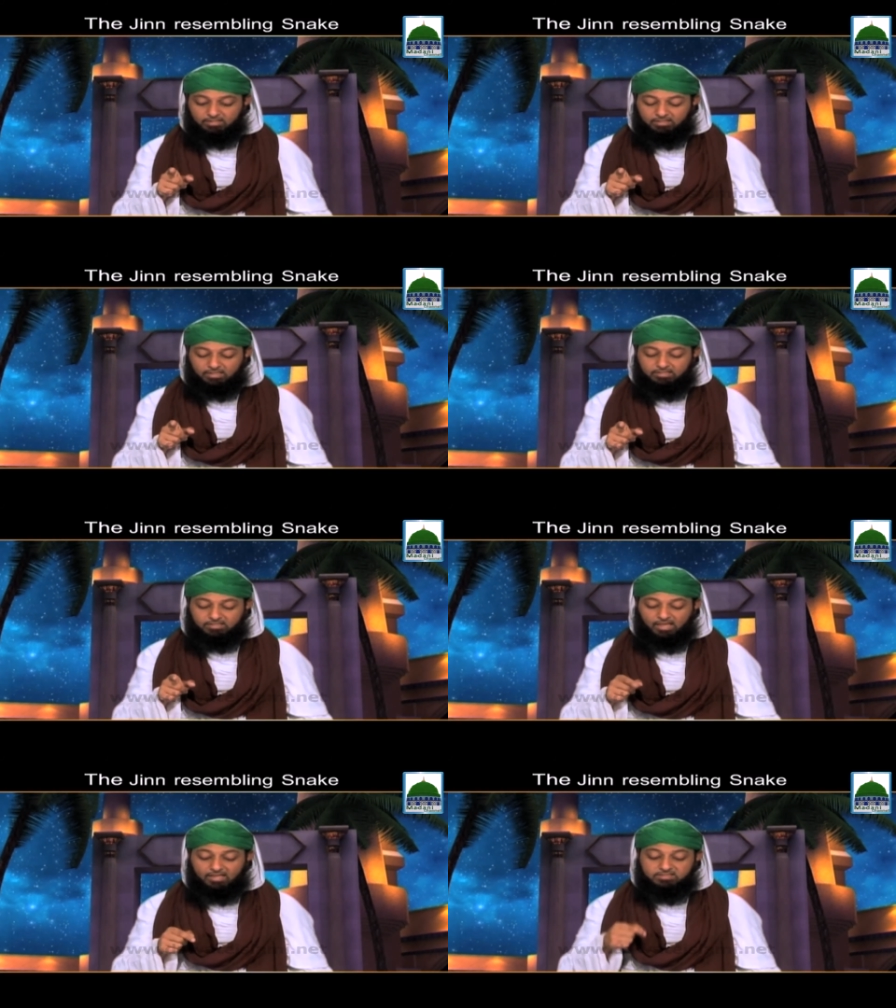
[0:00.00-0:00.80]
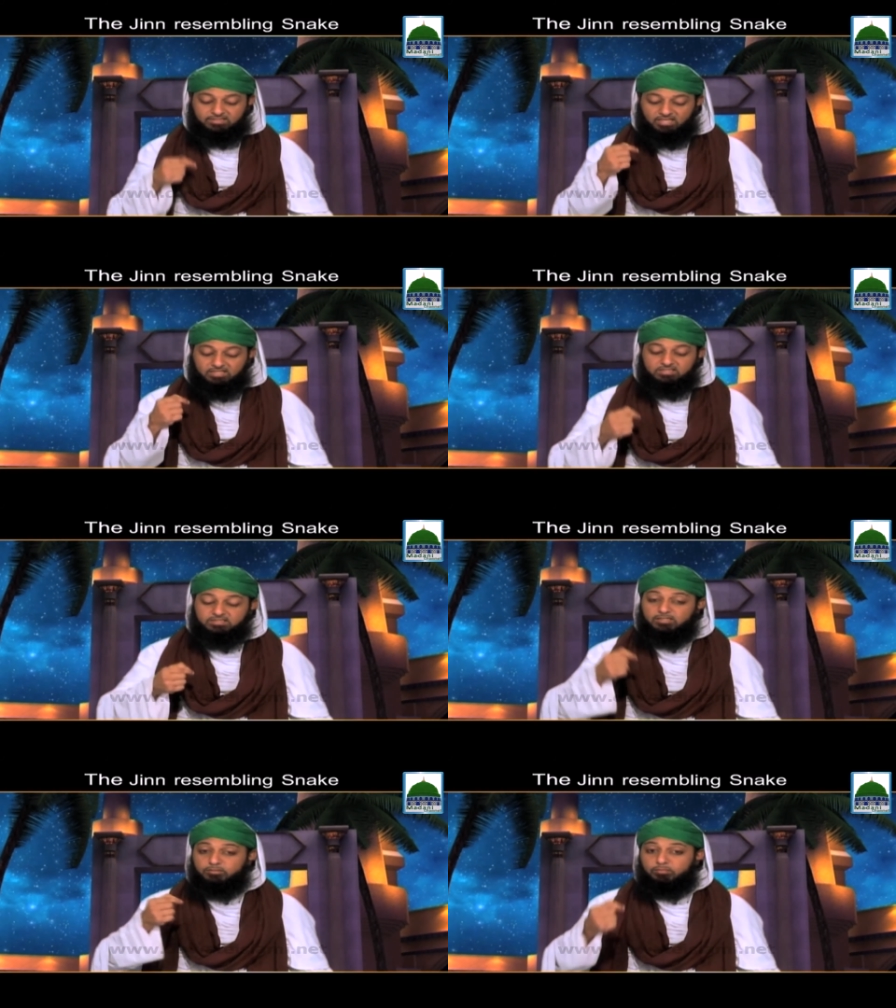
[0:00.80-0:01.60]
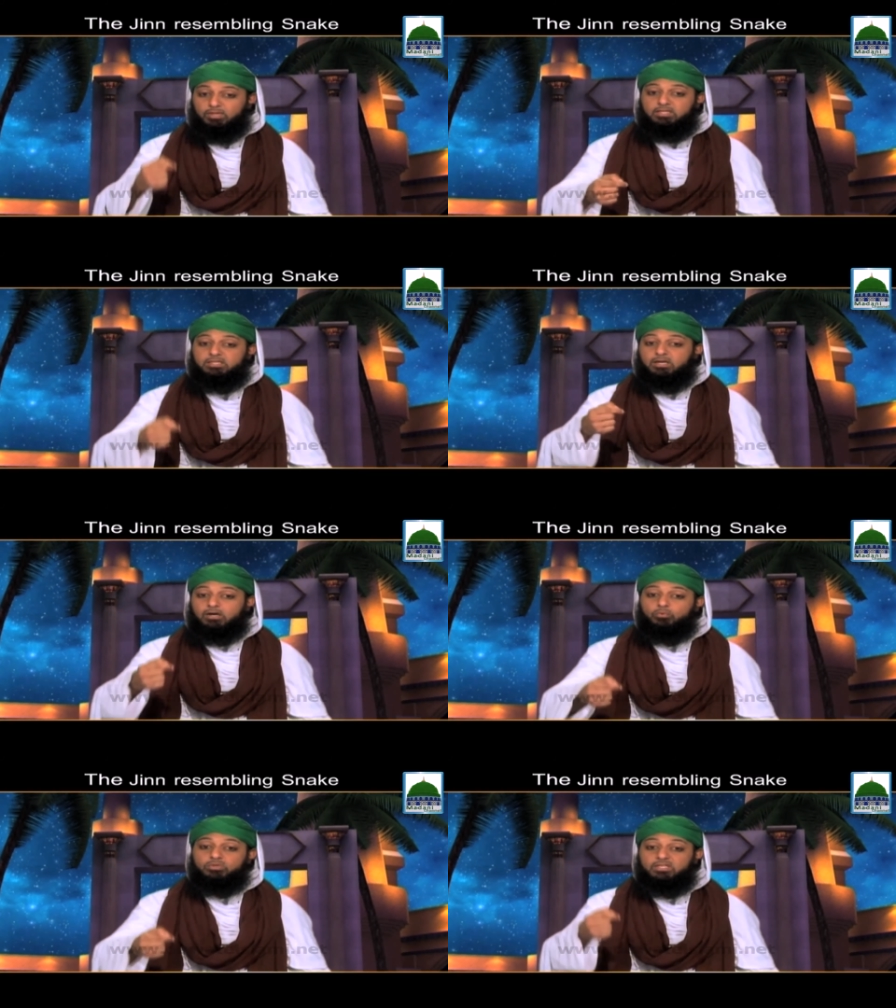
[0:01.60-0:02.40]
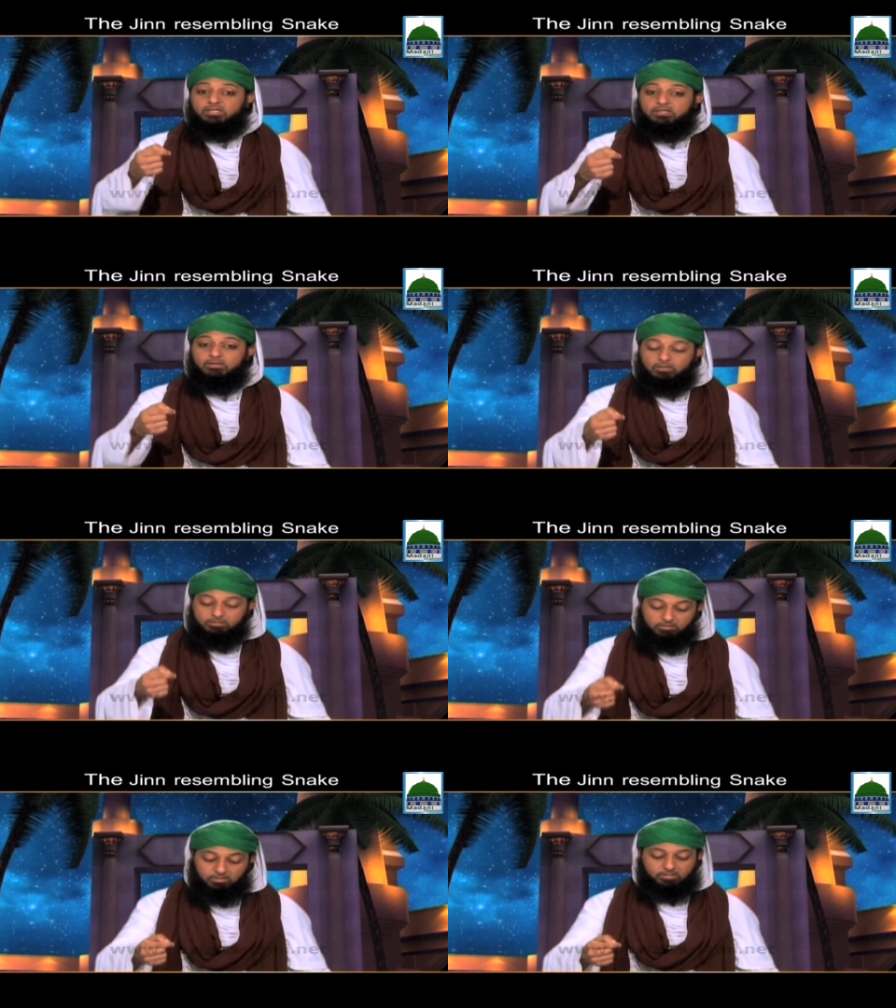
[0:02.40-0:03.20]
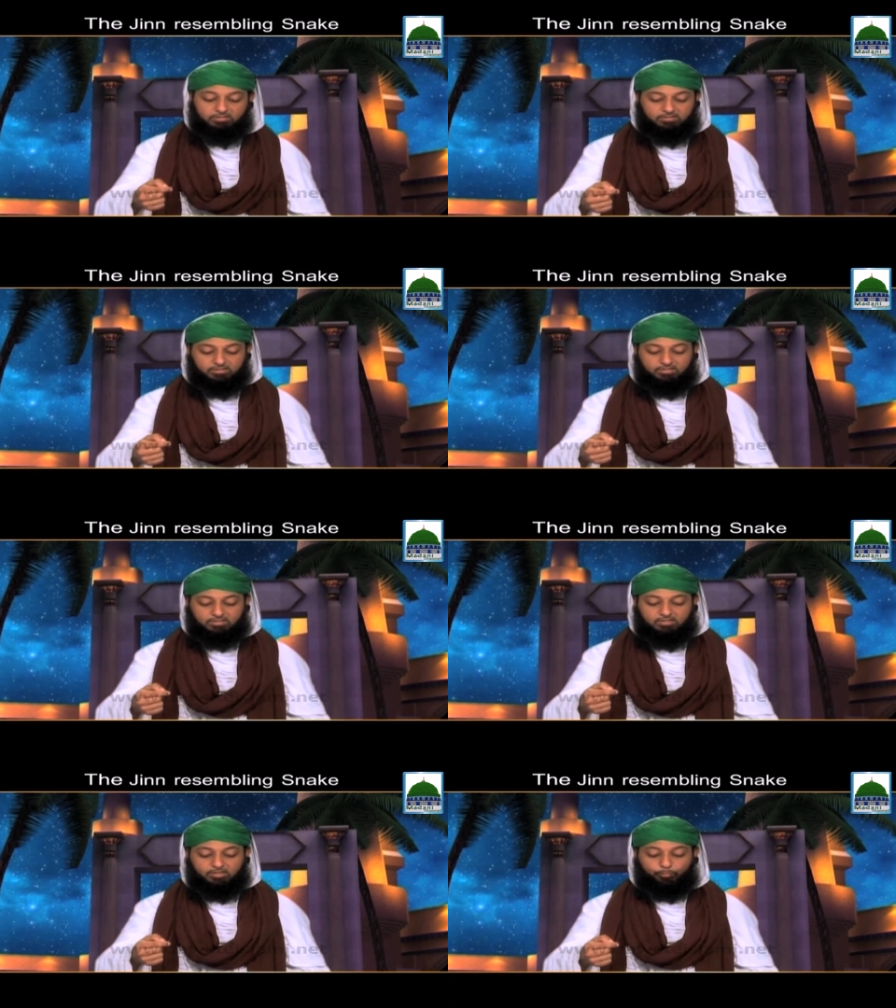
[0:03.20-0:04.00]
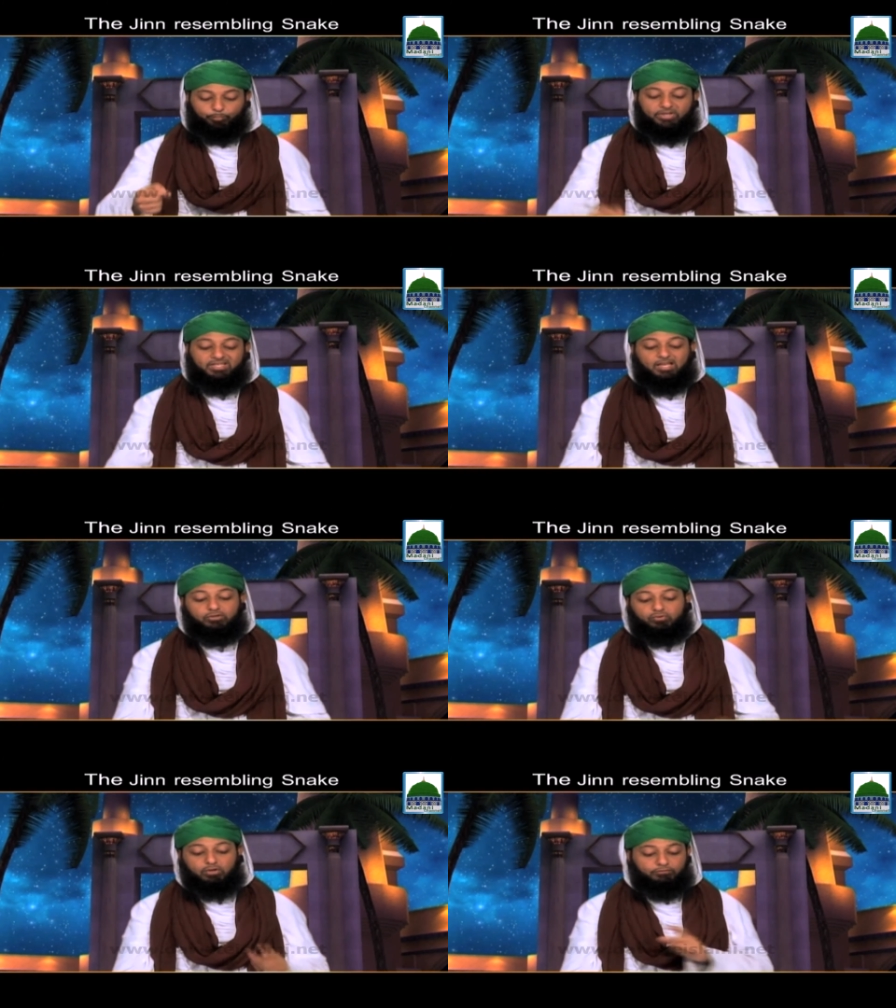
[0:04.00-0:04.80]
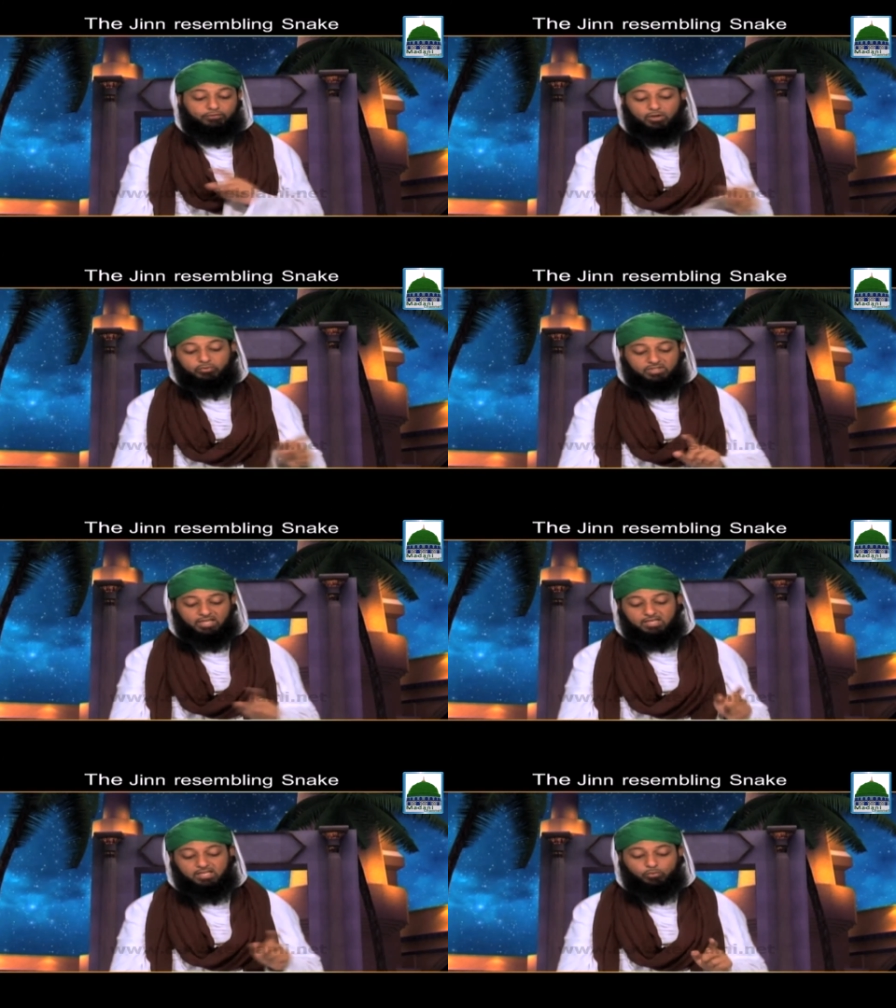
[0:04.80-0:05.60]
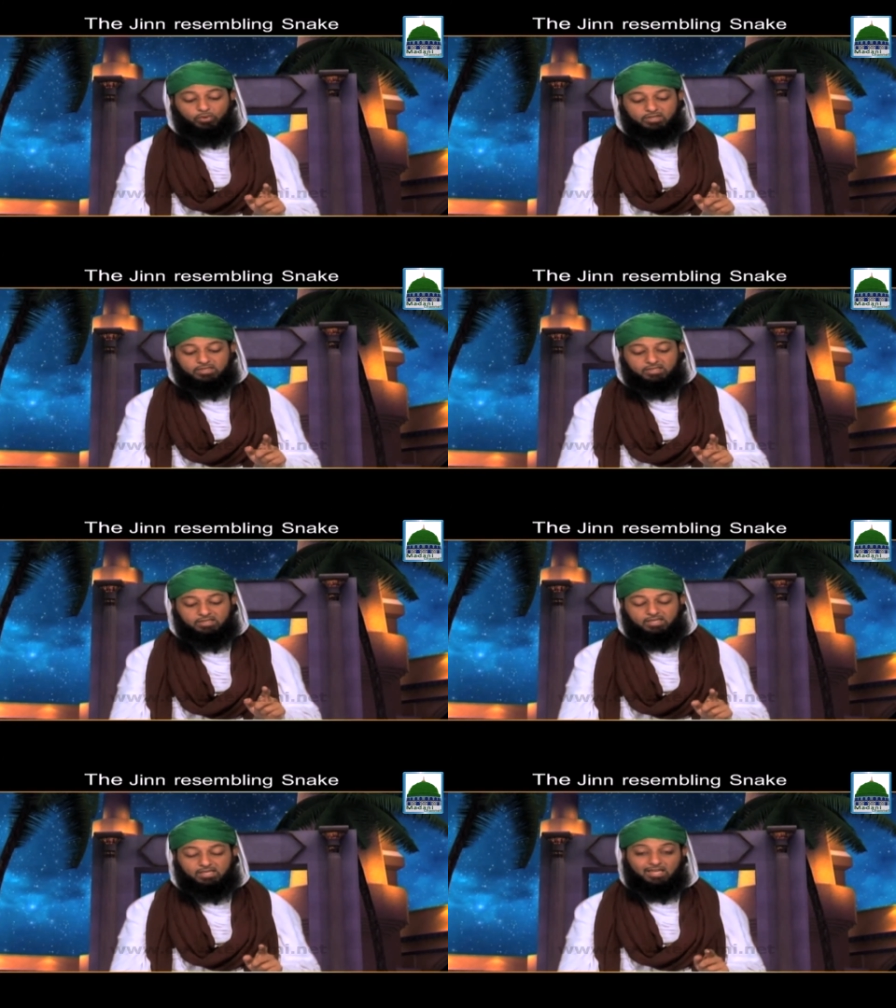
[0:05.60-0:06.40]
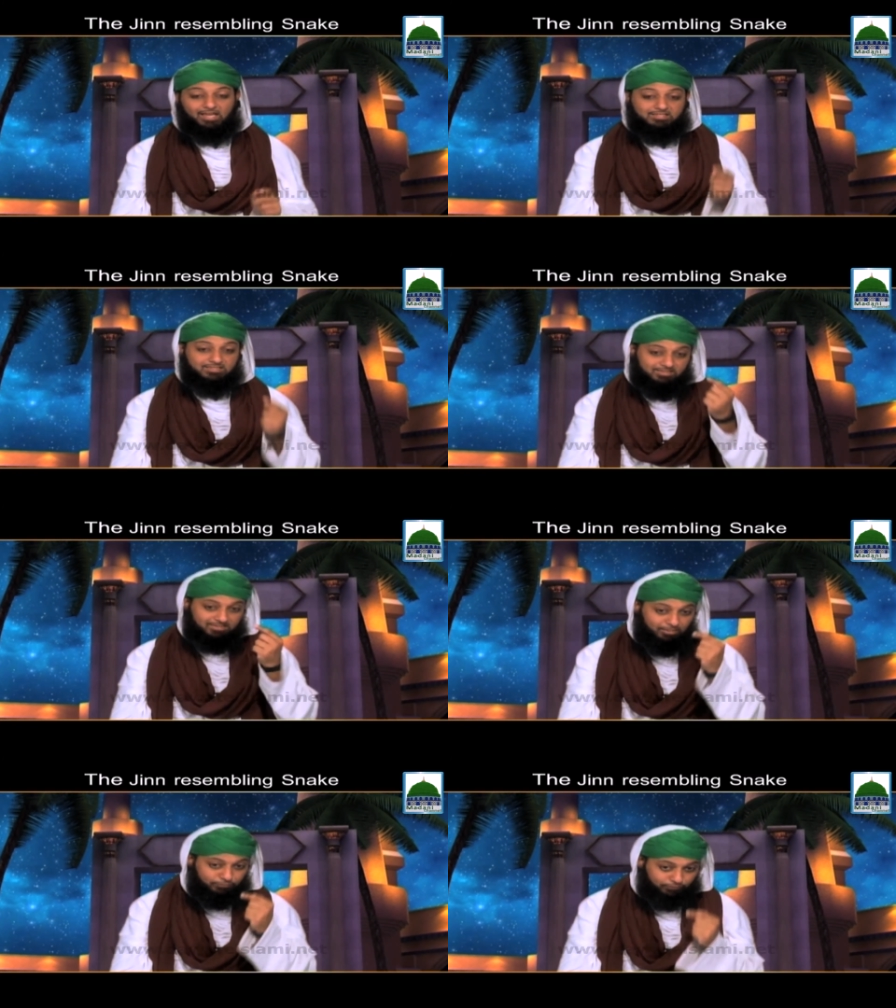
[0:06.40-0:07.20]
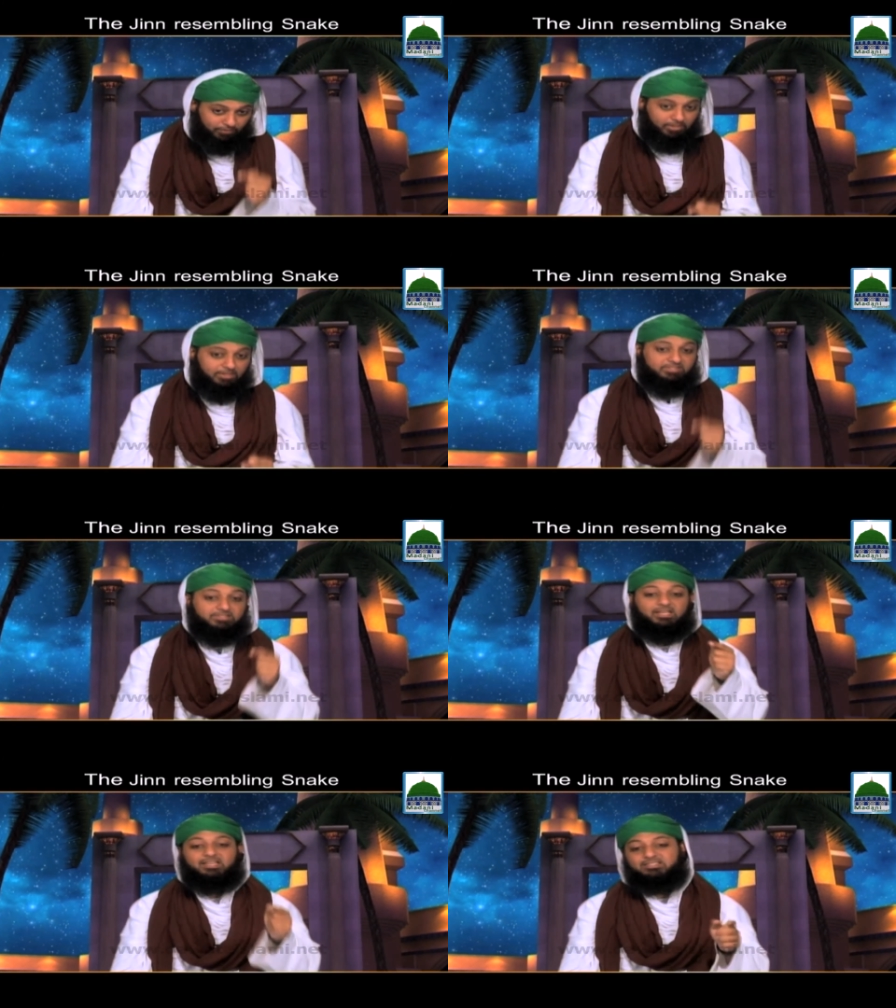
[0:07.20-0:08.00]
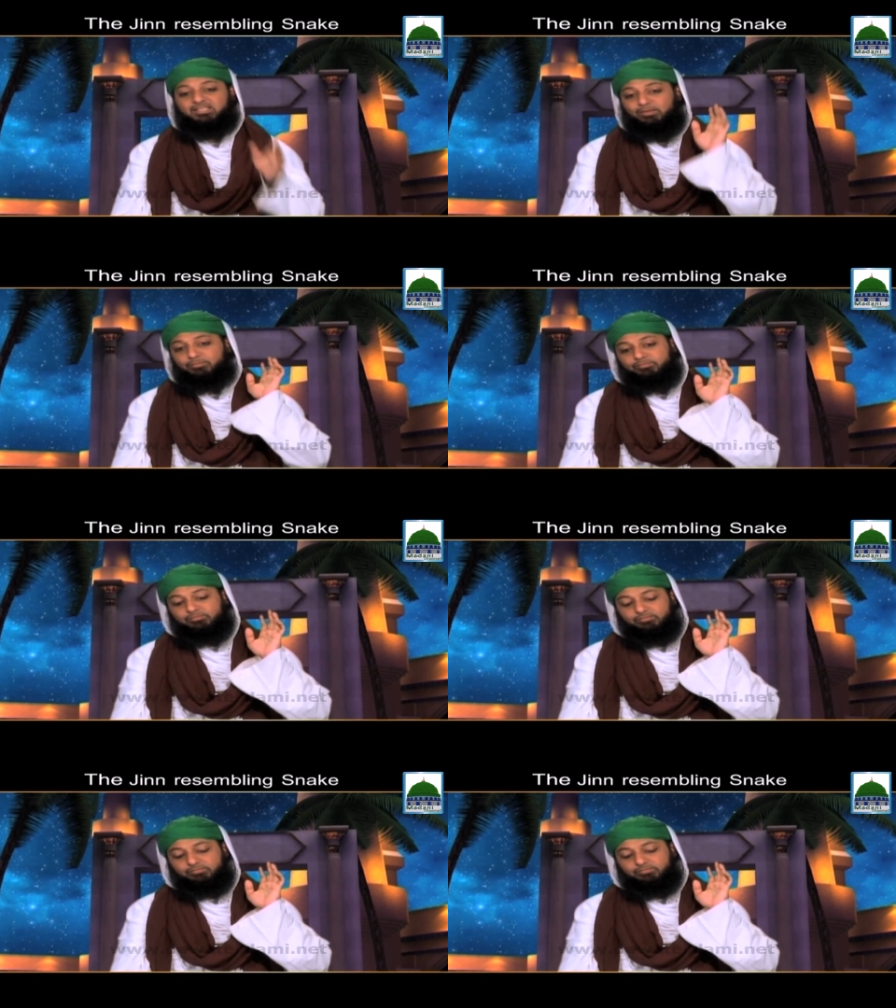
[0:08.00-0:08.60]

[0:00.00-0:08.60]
it had tested many awliya Allah, but had not found anyone as steadfast as him.